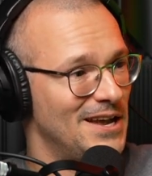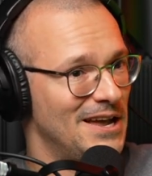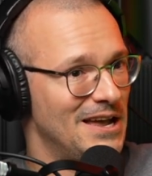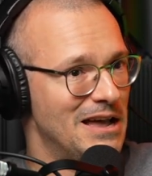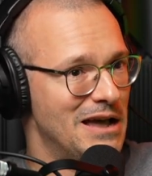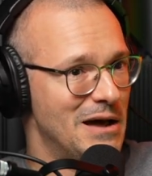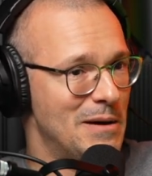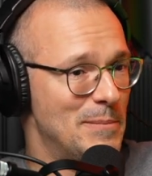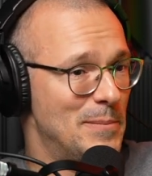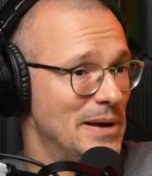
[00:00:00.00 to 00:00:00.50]

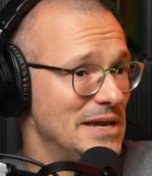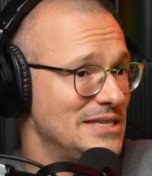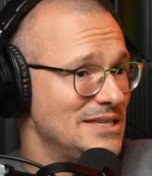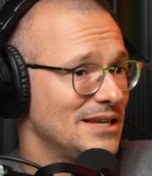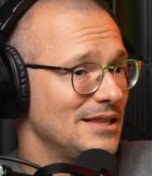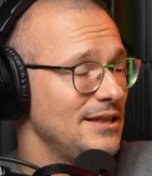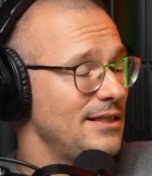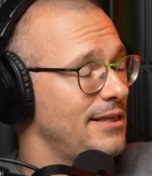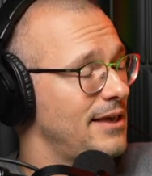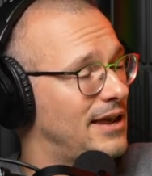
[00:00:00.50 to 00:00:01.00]
Yeah.
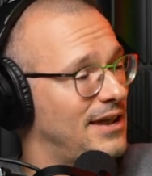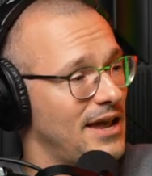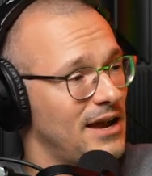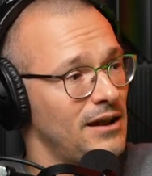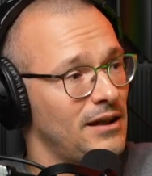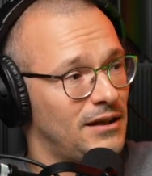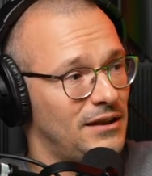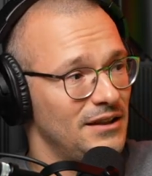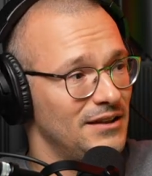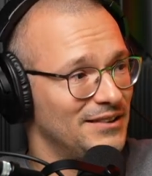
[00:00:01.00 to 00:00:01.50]
Basically, like
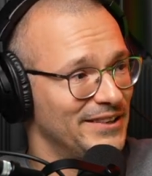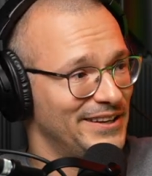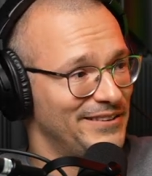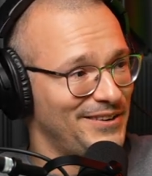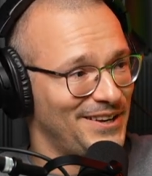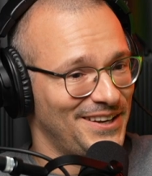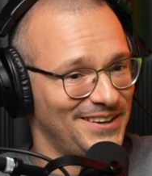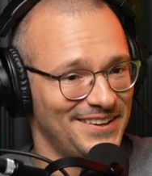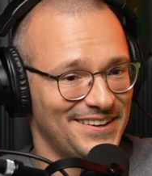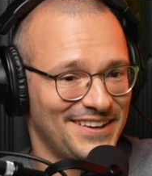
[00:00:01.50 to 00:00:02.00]
any kid
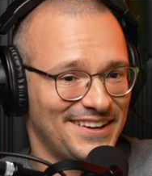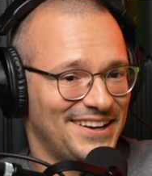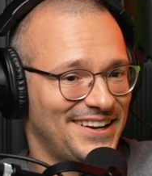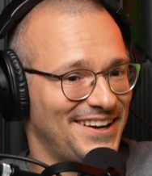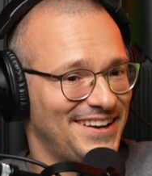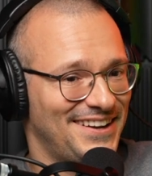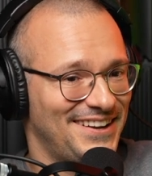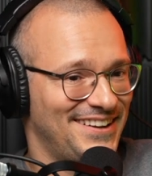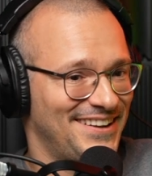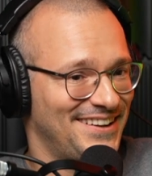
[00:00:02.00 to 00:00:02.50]
living,
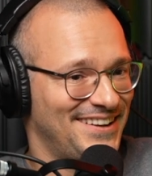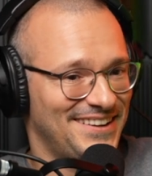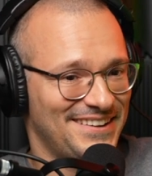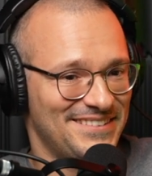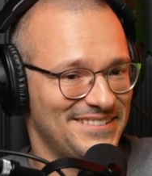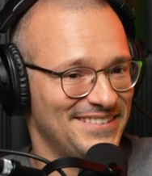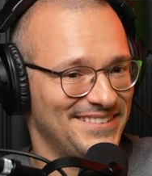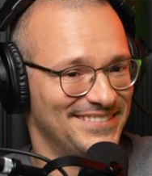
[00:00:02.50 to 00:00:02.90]
uh,